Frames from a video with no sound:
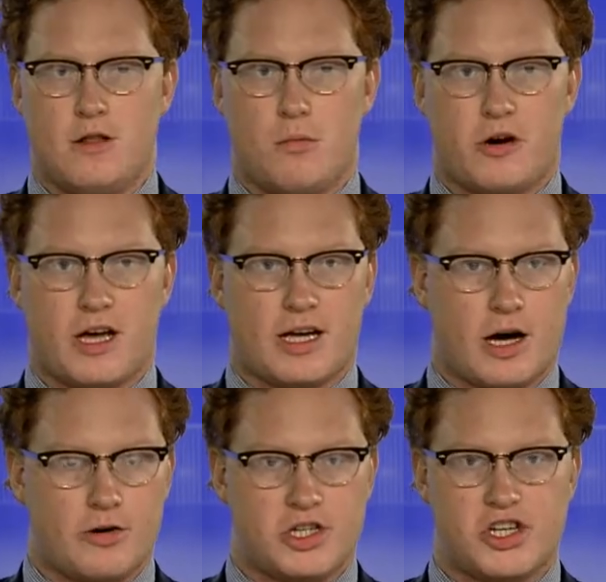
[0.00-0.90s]
Marquette
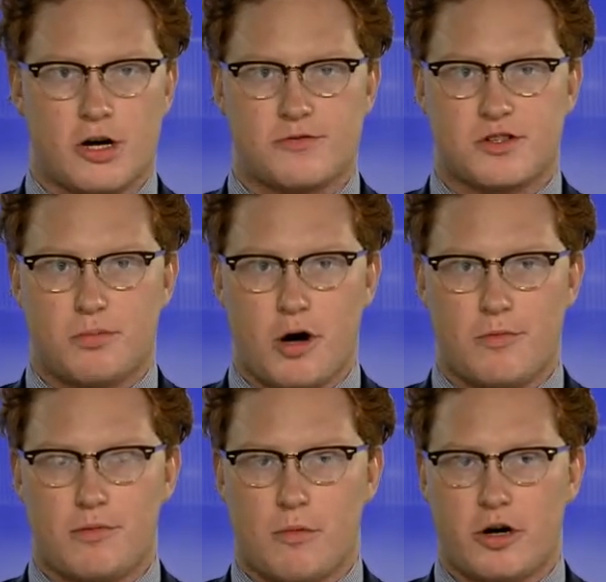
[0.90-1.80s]
County Sheriff's
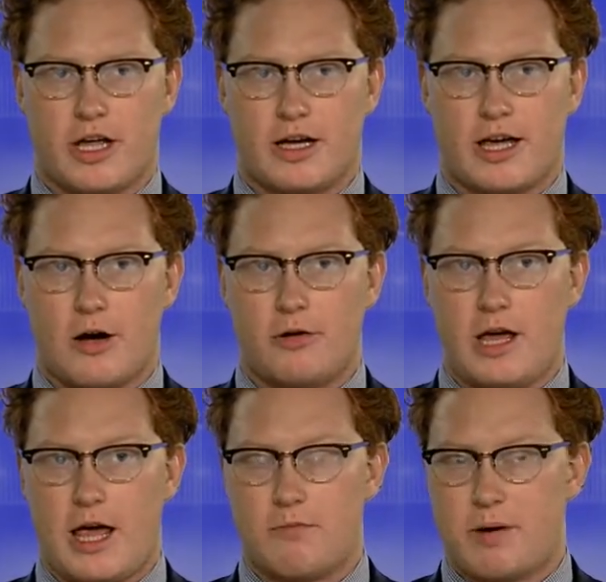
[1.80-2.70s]
Department, Marquette
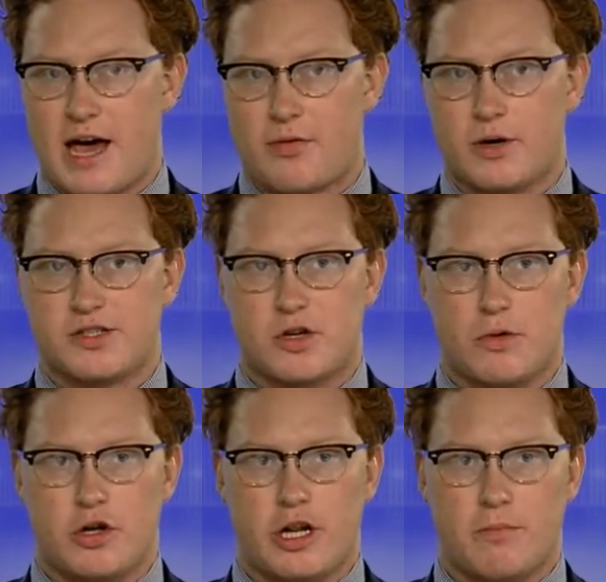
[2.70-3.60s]
County, and Pathways
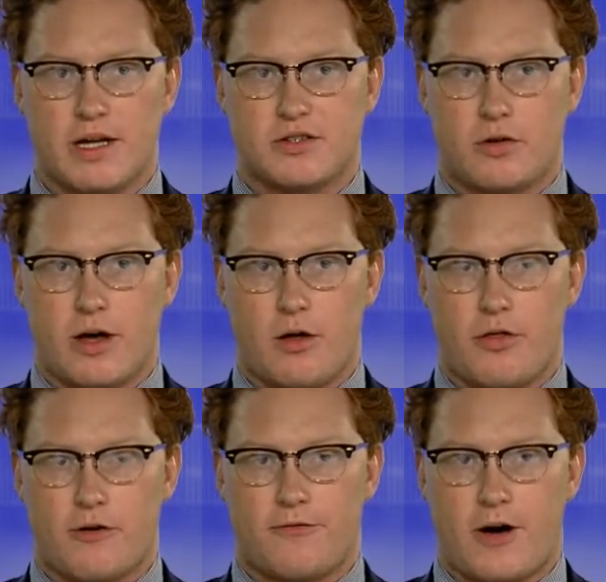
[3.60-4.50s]
Community Mental
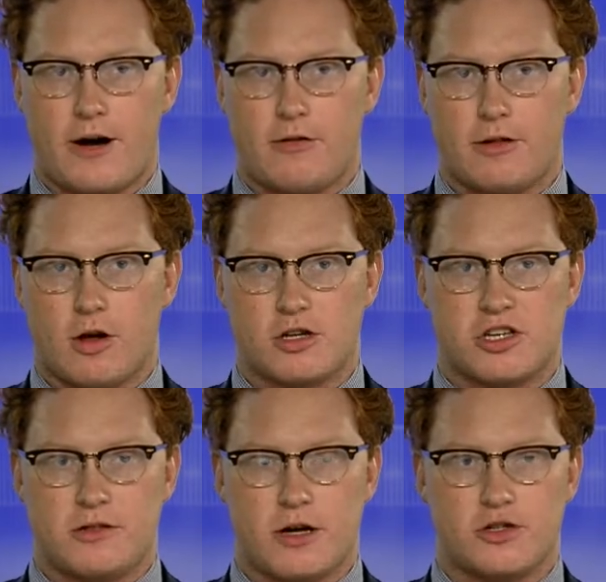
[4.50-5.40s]
Health are finally
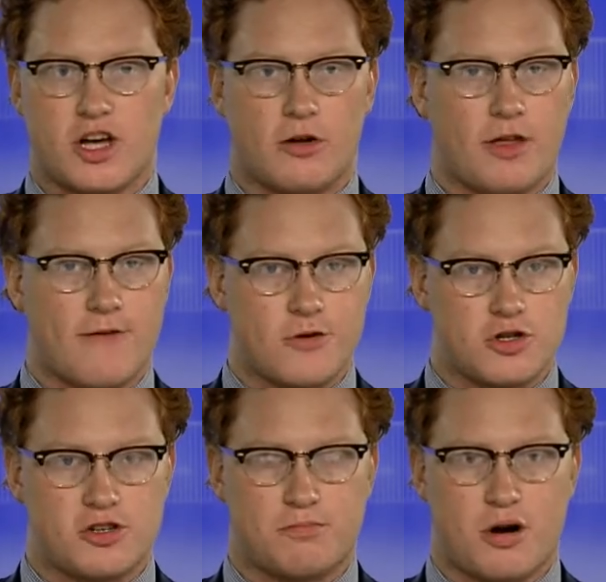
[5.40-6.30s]
launching their jail
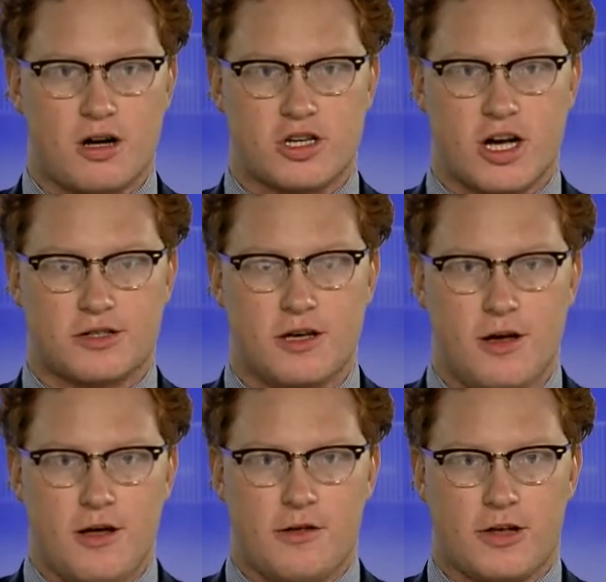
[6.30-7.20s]
diversion project.
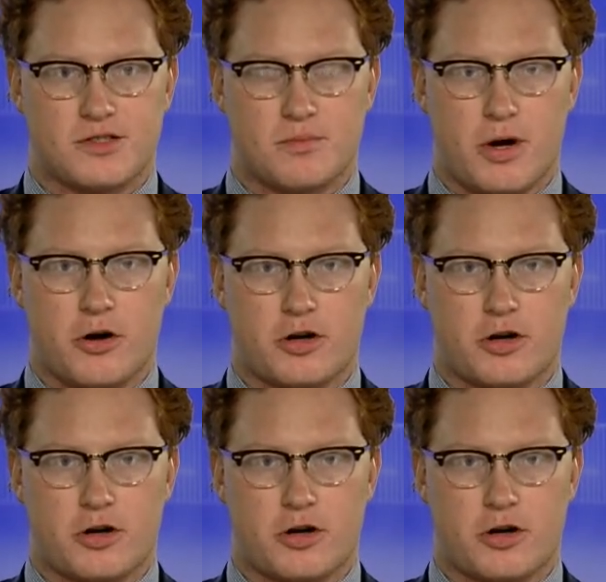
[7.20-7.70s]
The Lake Superior